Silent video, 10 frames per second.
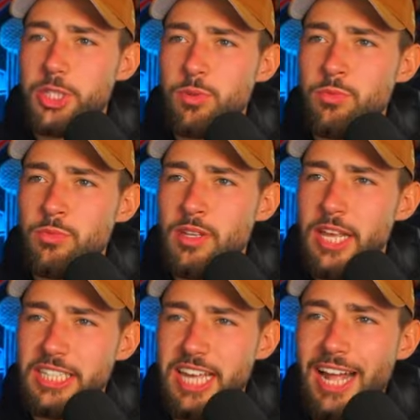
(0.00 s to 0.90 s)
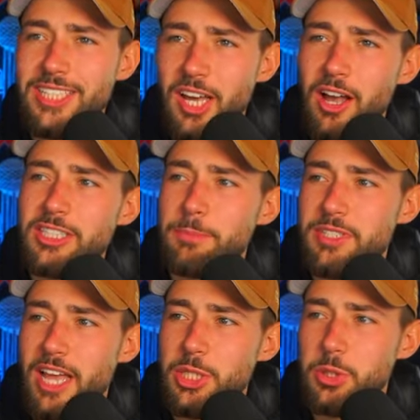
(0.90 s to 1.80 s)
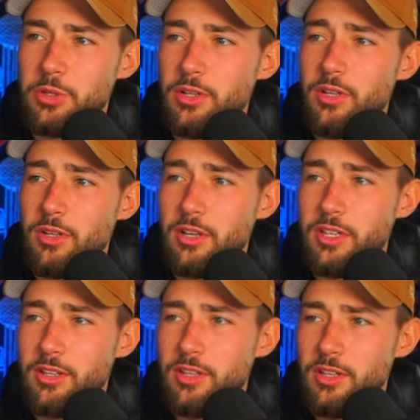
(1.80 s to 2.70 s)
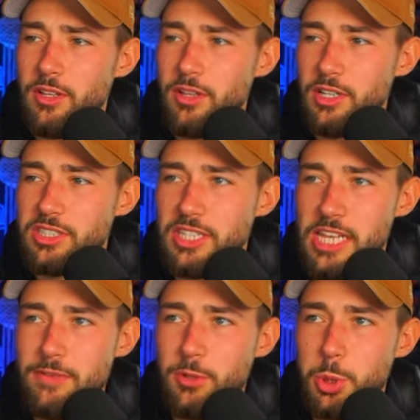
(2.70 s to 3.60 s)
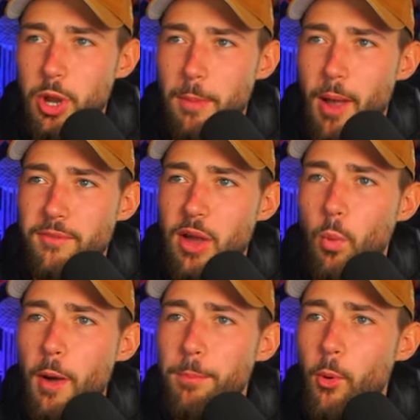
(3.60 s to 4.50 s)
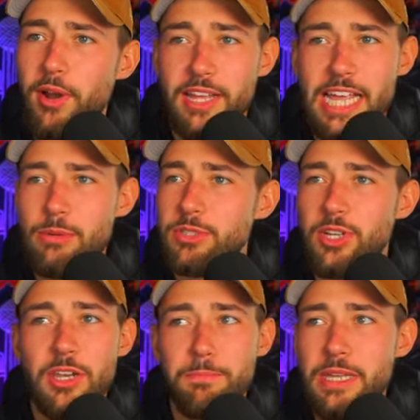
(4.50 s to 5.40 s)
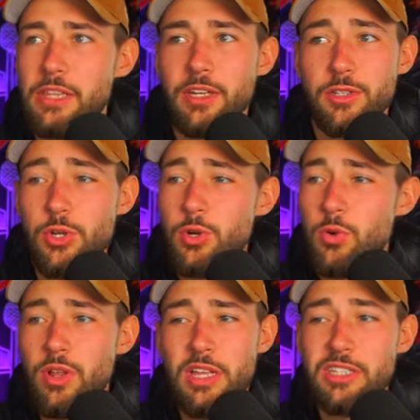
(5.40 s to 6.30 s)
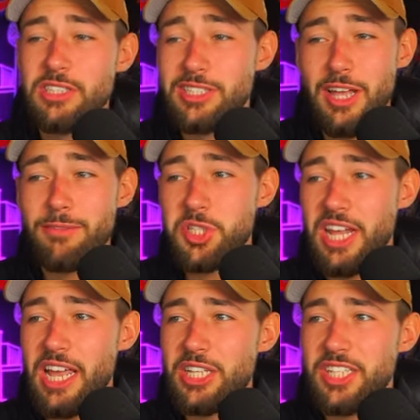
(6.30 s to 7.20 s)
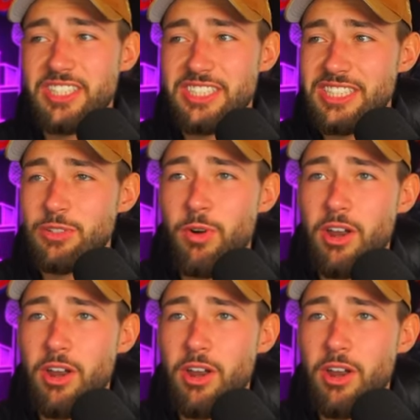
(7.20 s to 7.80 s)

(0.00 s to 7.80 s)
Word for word: Newton has got tons of potential. Look at Look at this evil drop off. At one point, he was going to be the dude. Stuff changed as the season went